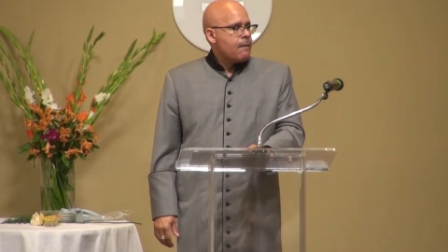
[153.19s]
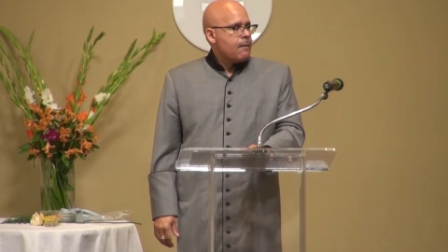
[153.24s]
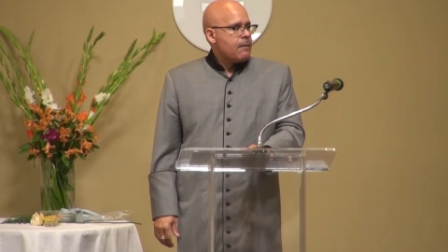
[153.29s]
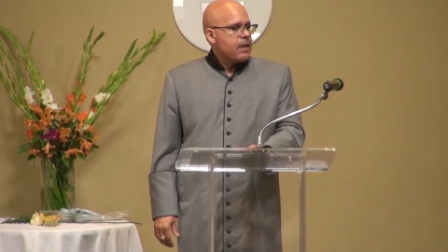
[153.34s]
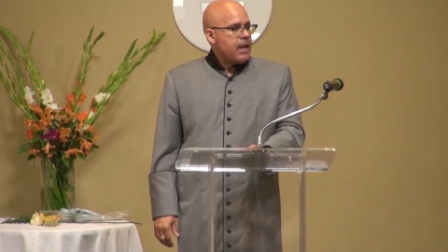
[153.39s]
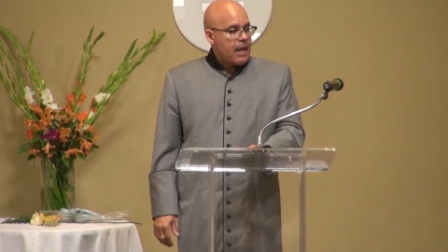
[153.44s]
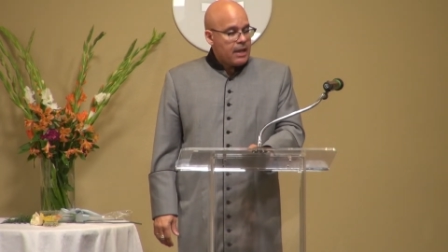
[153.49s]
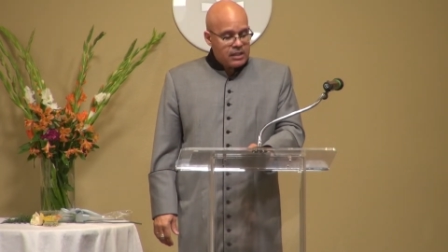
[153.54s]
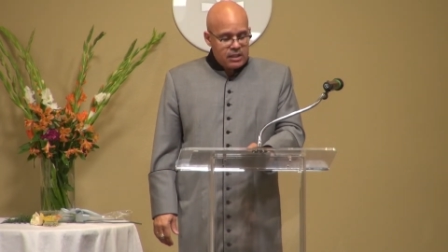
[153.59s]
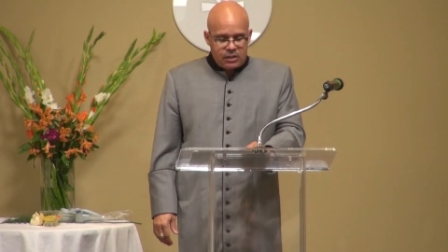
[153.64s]

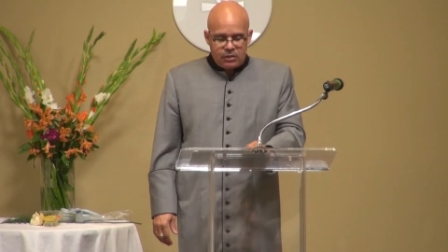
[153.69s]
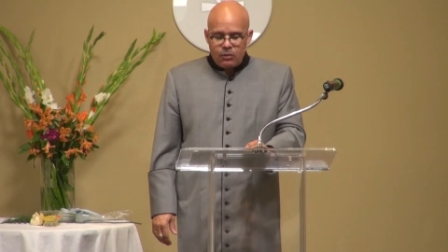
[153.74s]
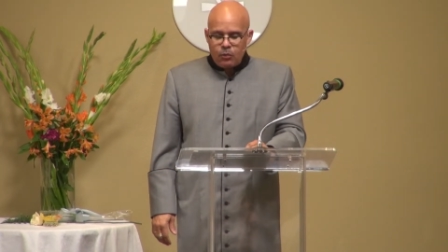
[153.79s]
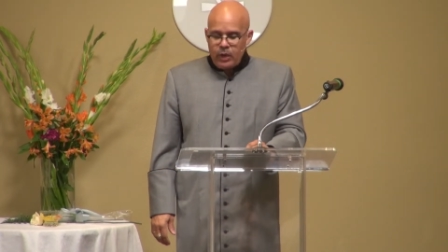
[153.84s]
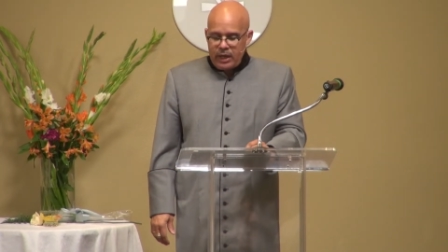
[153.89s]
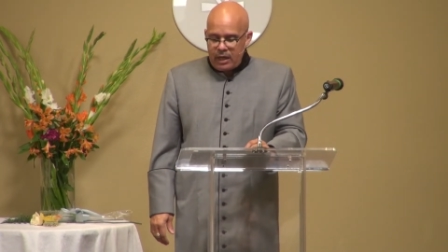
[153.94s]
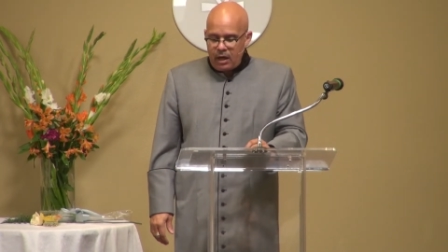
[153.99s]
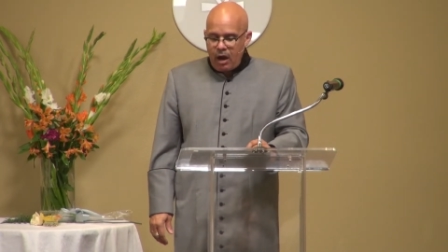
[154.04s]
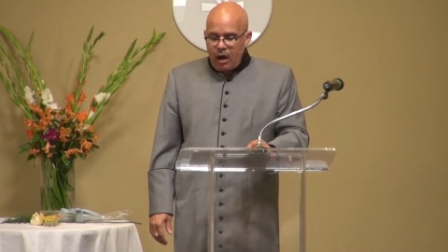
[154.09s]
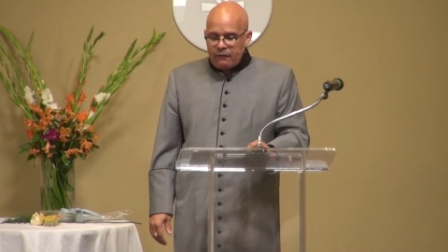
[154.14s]
Yes, we
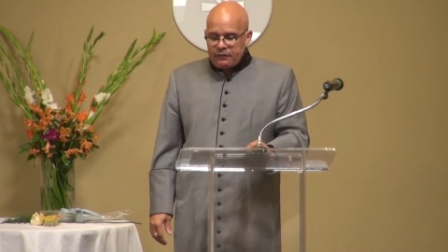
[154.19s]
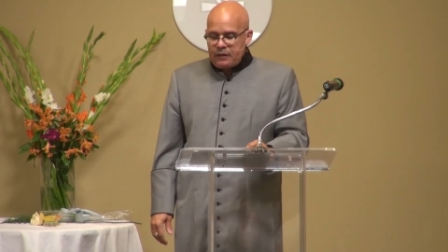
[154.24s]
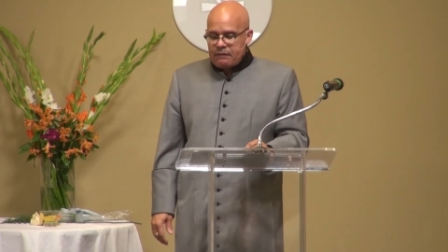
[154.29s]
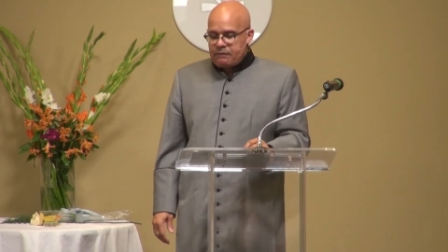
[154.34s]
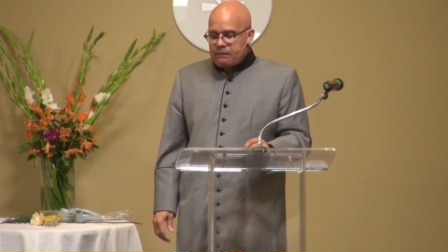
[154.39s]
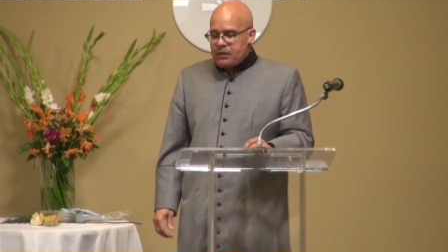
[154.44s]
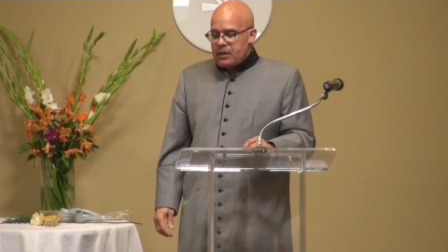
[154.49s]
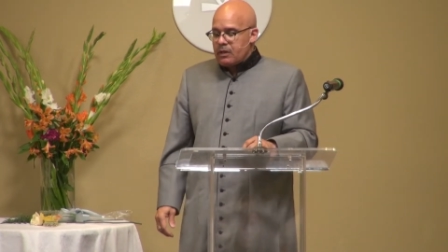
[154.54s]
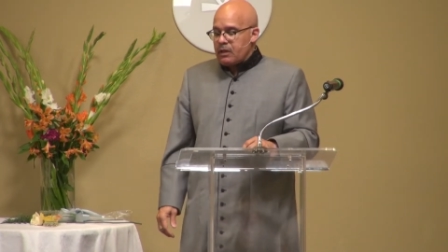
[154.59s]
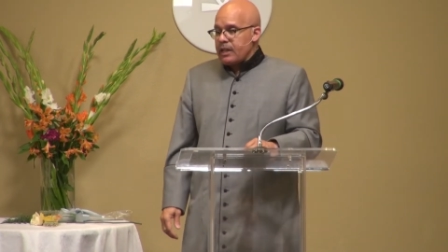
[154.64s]
can often
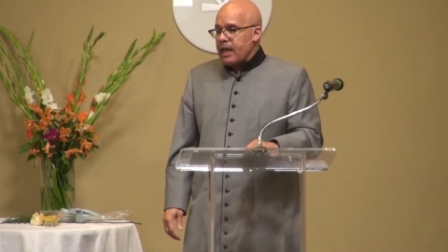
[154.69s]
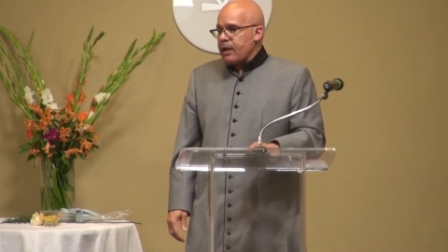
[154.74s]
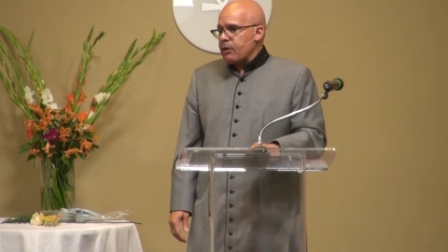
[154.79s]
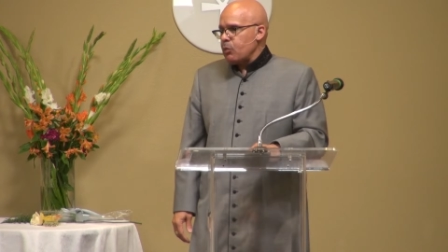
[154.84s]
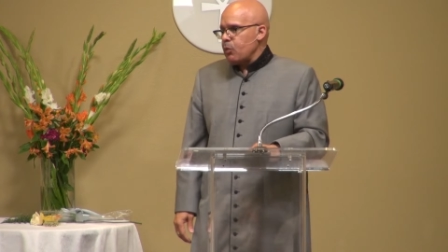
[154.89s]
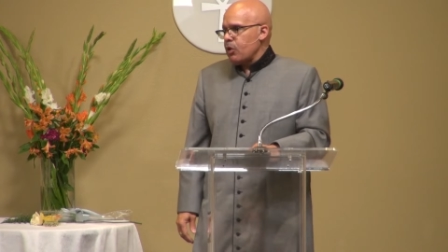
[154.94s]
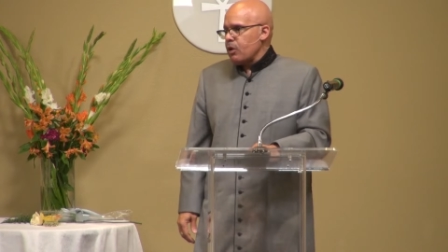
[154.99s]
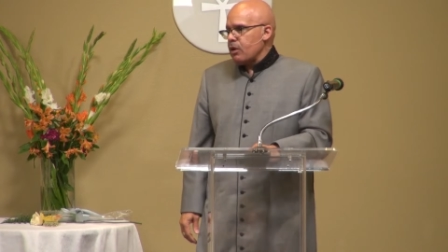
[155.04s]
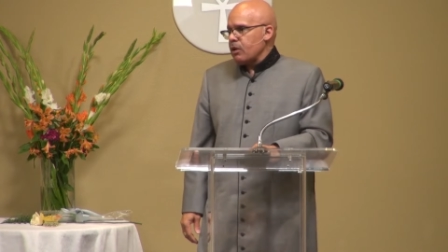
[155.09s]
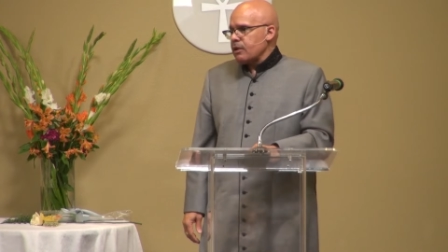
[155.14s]
feel like
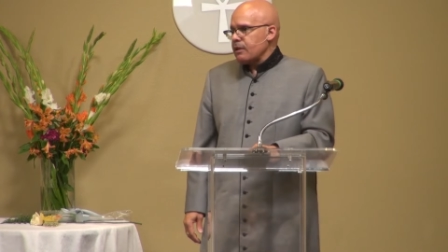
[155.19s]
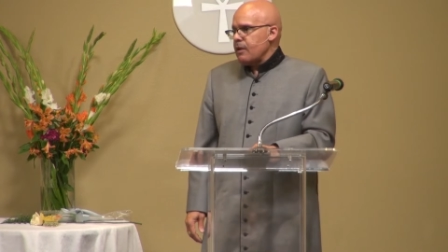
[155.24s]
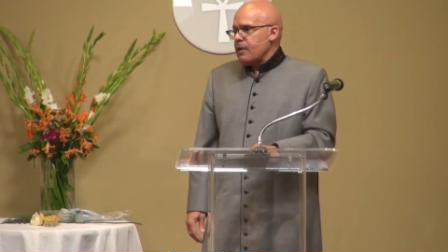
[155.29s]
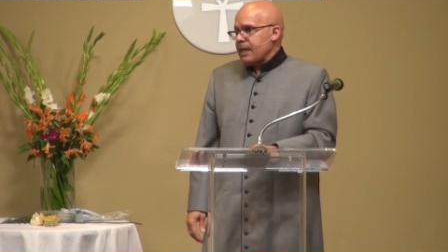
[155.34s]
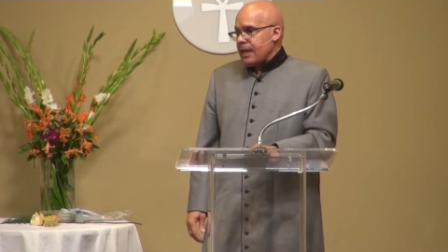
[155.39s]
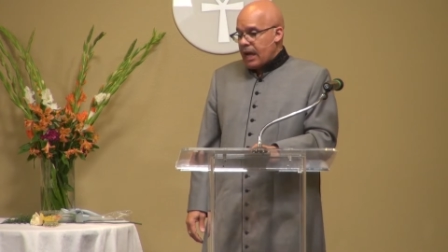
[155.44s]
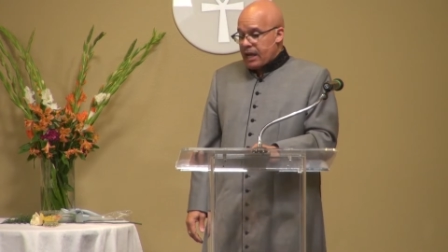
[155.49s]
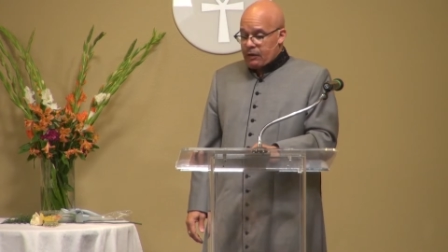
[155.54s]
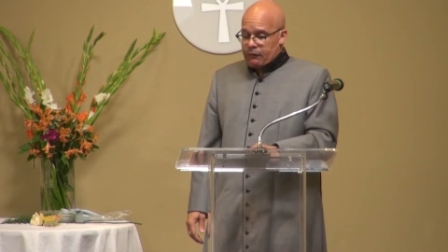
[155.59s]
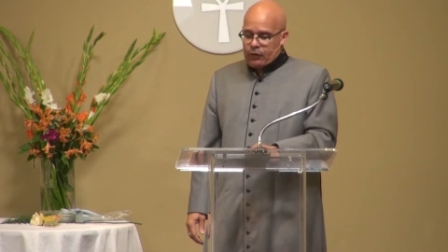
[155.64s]
we're
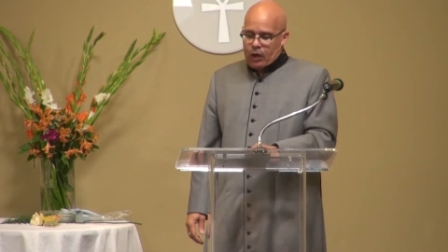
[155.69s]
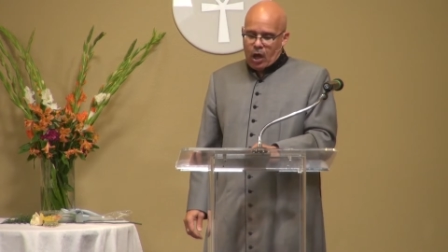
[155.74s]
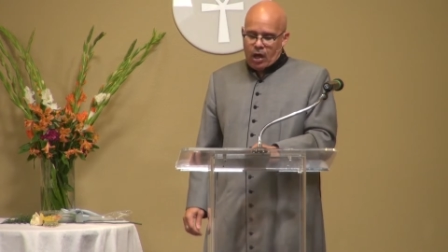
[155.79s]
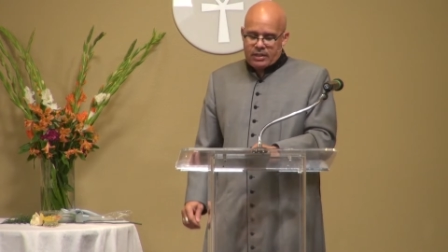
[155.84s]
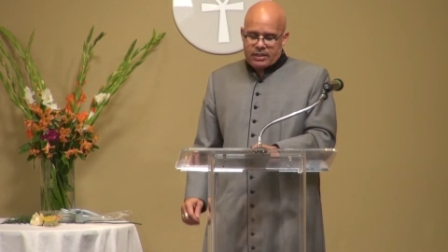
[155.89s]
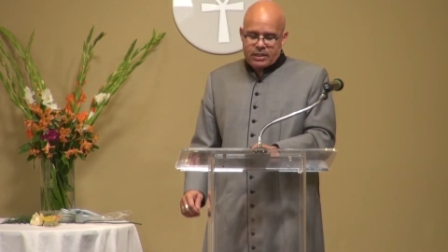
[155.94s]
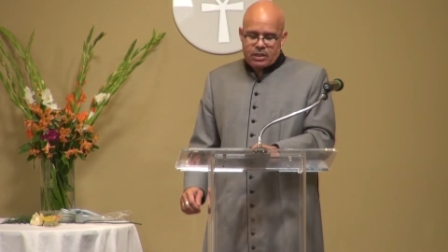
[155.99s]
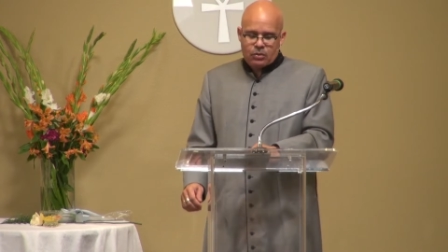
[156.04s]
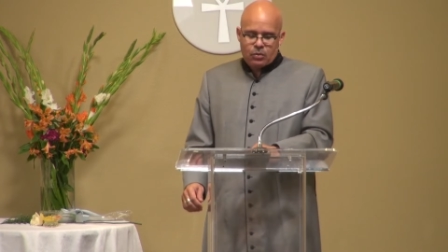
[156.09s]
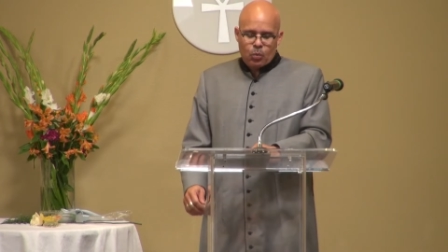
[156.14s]
kind of
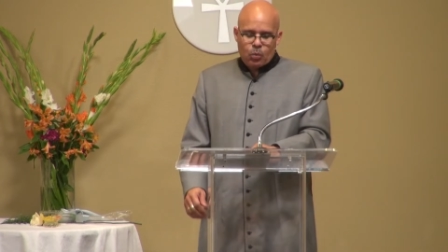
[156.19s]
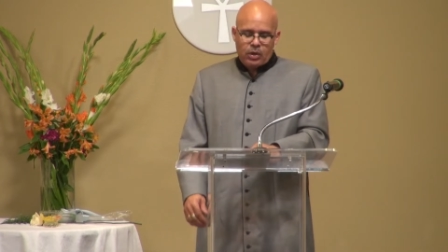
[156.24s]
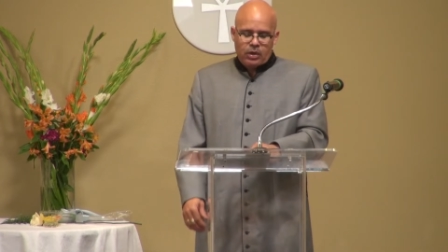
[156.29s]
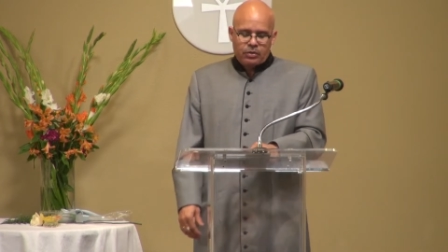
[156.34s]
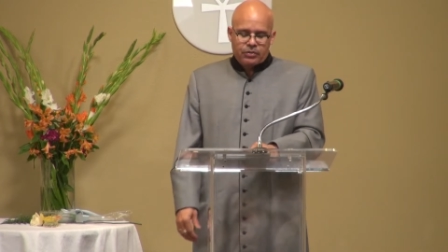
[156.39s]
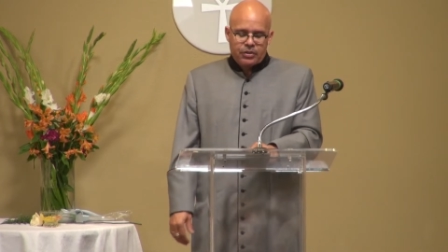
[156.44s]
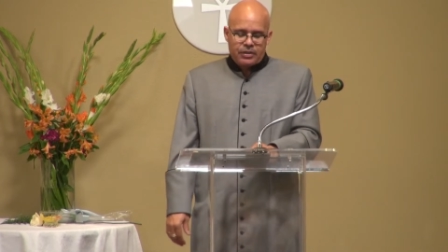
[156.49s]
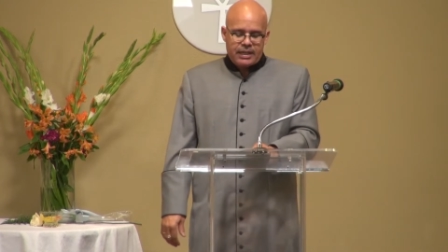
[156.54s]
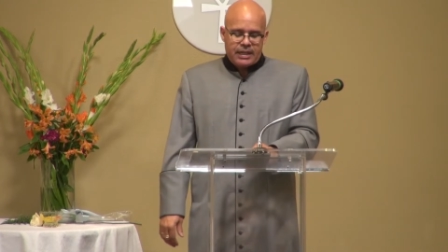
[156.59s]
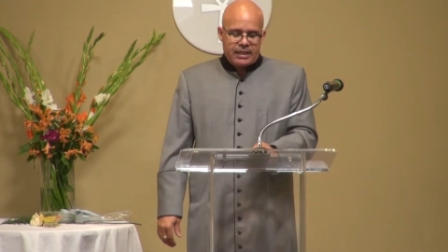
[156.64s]
lost in the
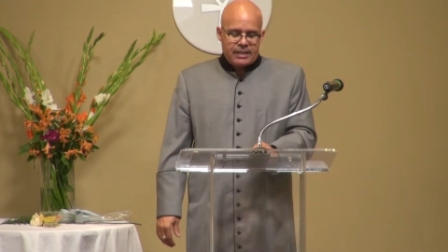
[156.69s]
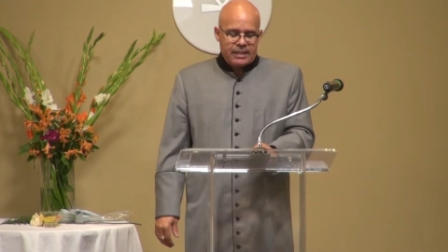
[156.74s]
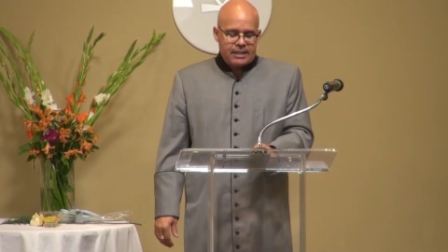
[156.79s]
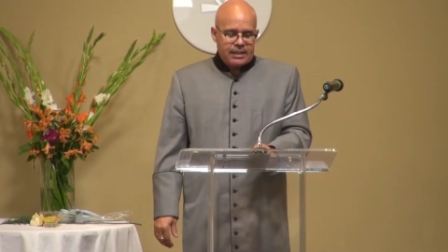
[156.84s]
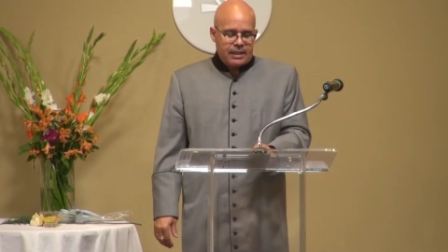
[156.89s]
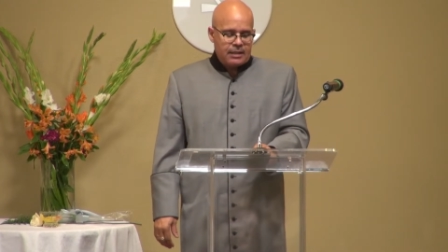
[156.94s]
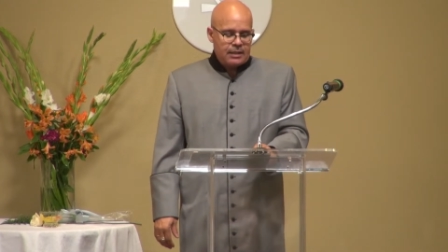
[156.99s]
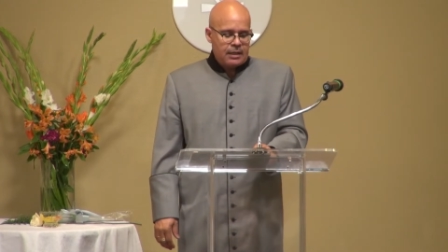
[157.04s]
wilderness,